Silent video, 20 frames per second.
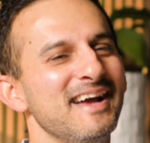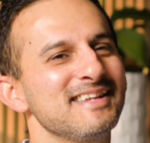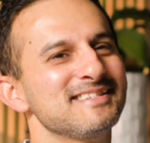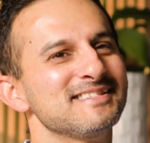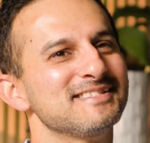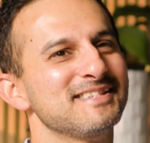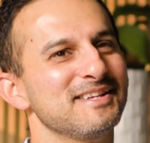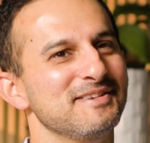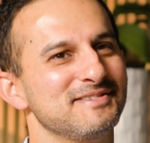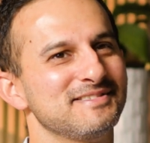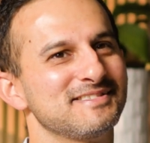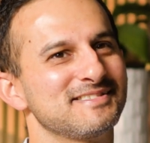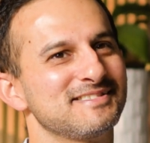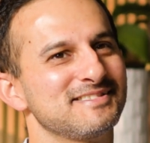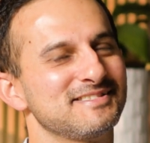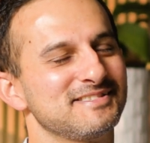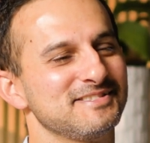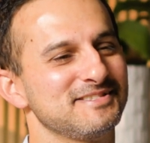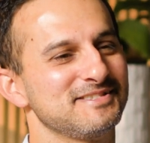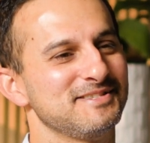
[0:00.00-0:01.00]
So
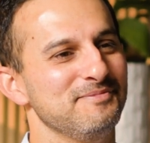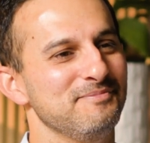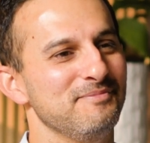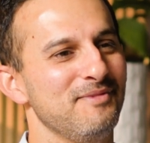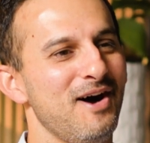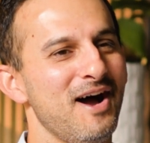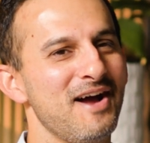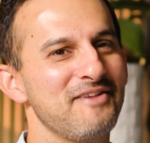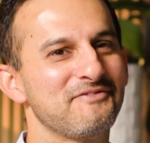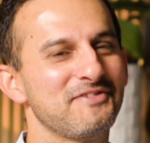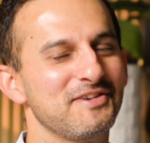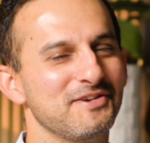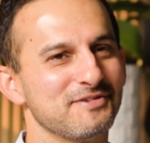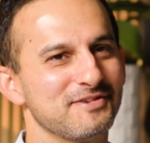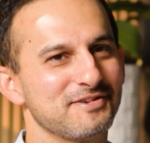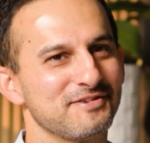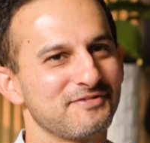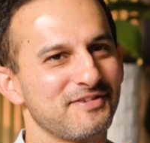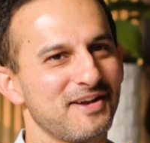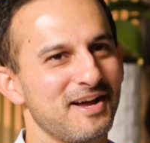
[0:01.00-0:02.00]
it's just a
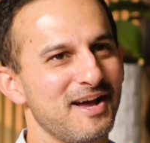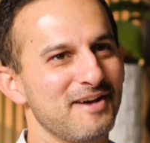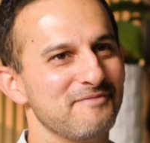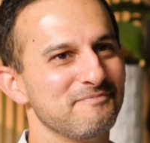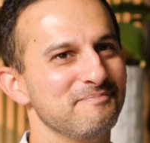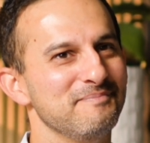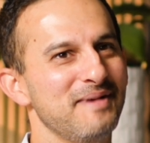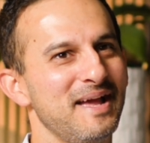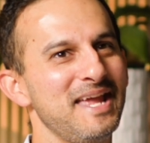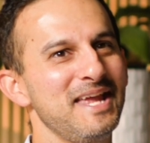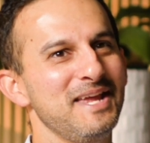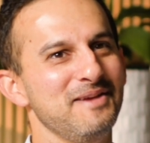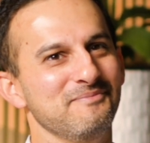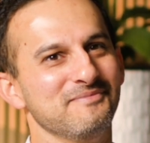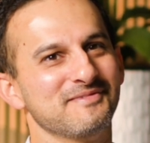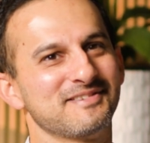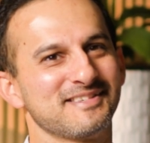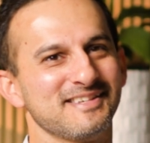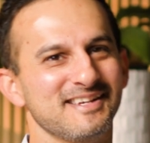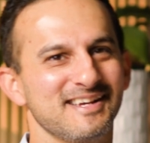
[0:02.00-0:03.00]
minefield of
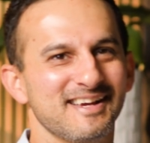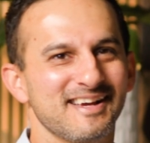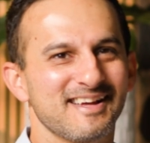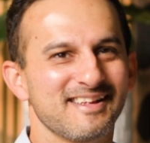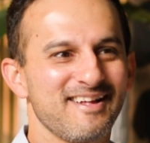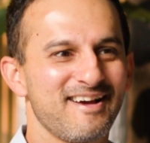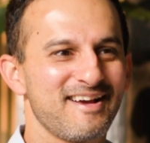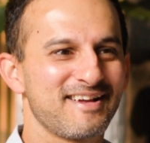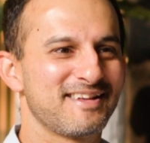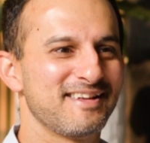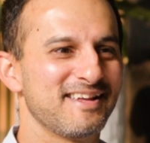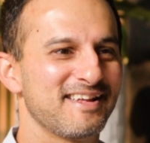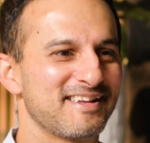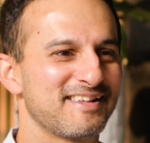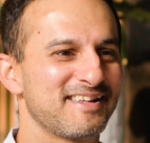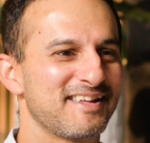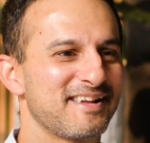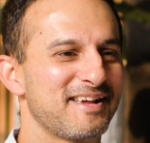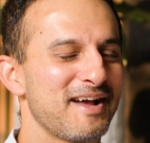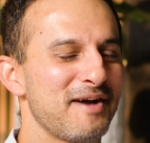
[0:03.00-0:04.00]
memes
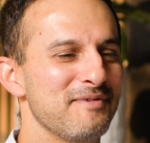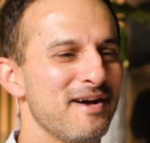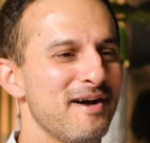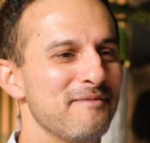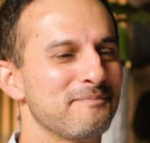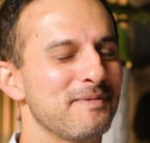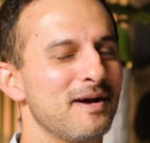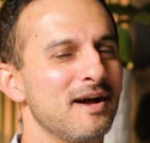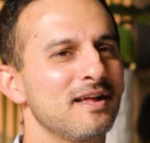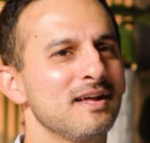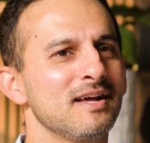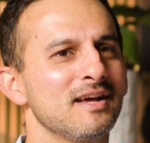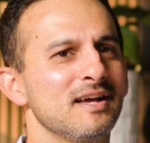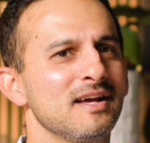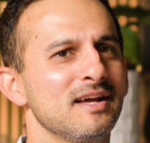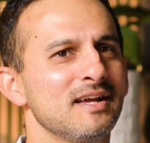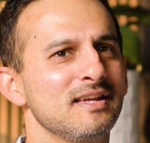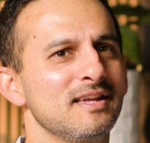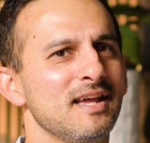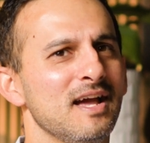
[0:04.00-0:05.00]
come up. But
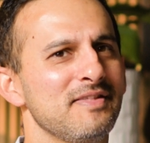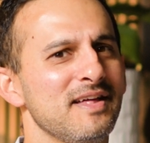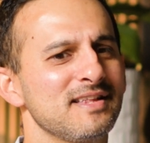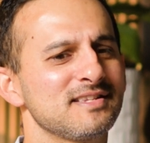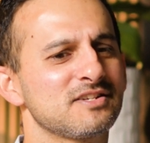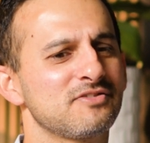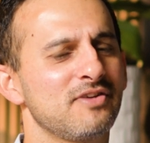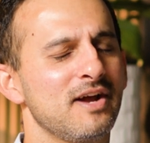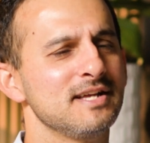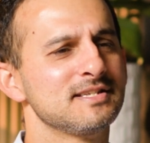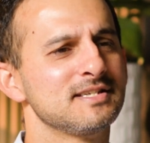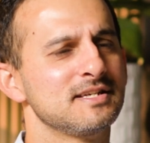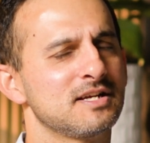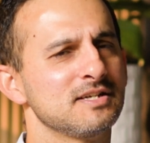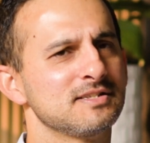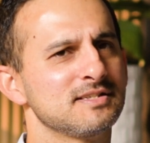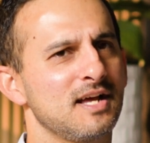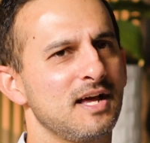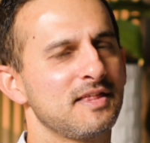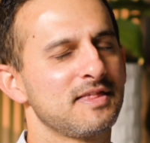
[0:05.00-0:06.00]
yeah, that's crazy
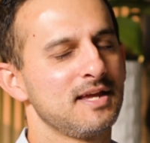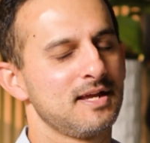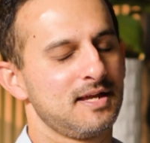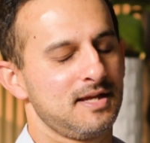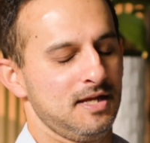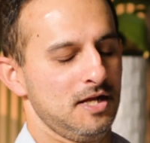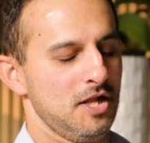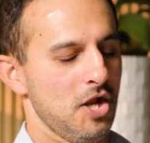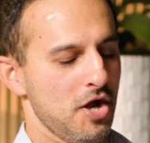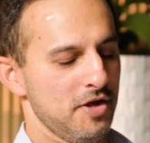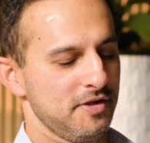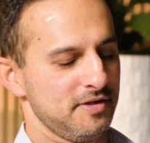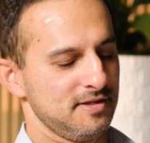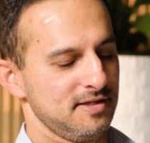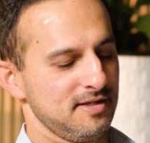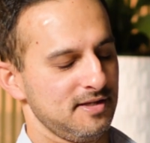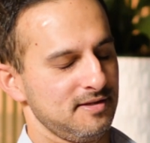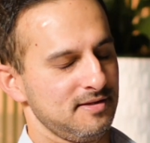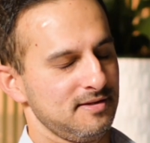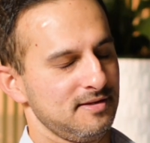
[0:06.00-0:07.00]
because I think,
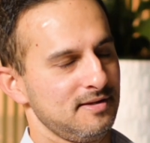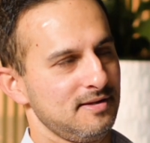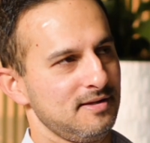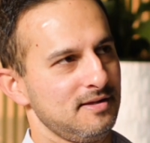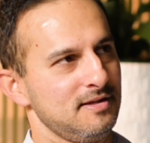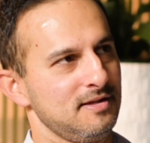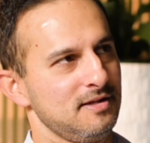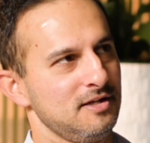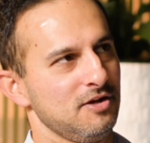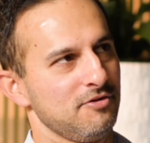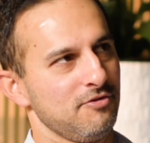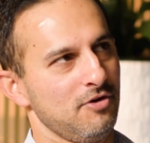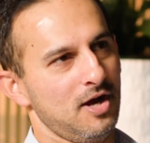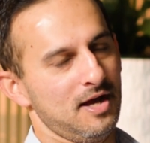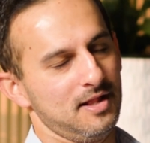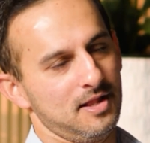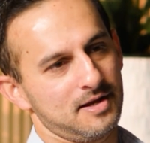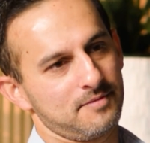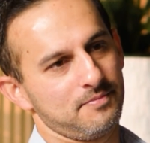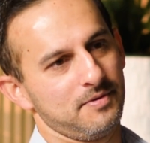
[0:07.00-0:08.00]
you're
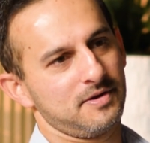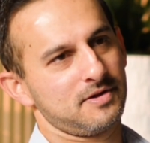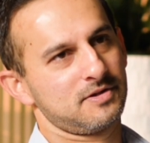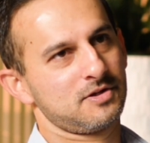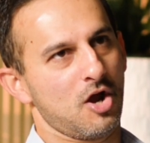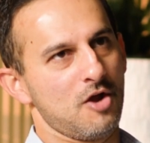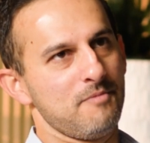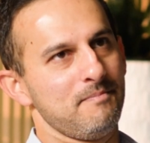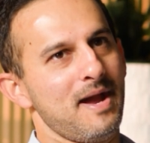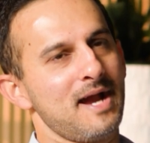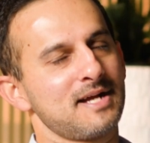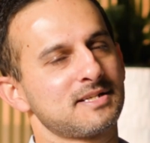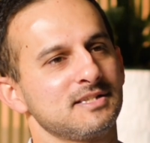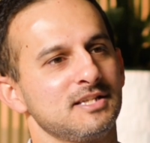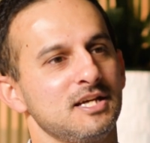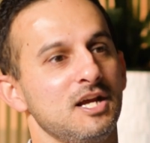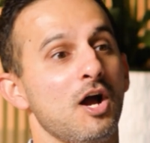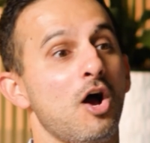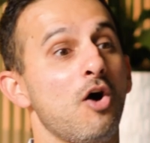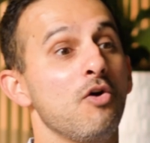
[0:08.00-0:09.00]
right. Like we're going back
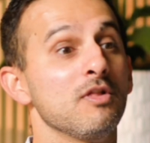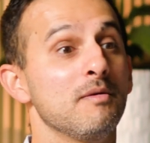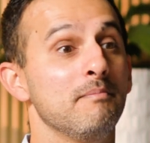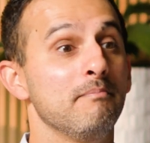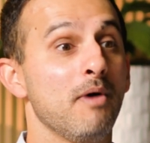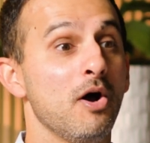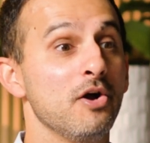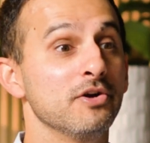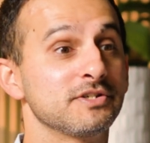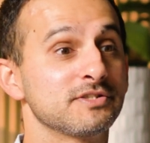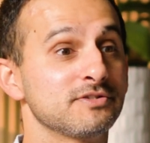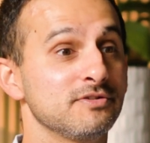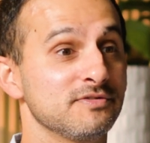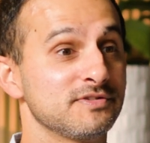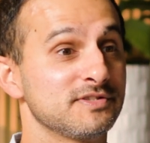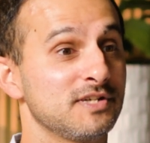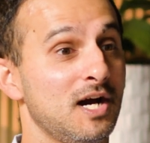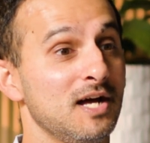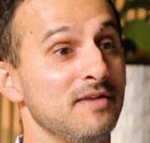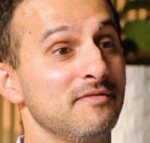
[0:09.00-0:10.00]
to the whole
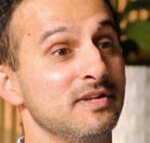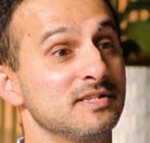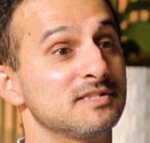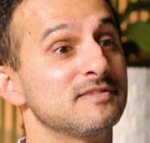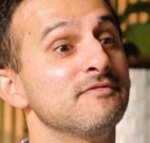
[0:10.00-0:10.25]
emotional side of it.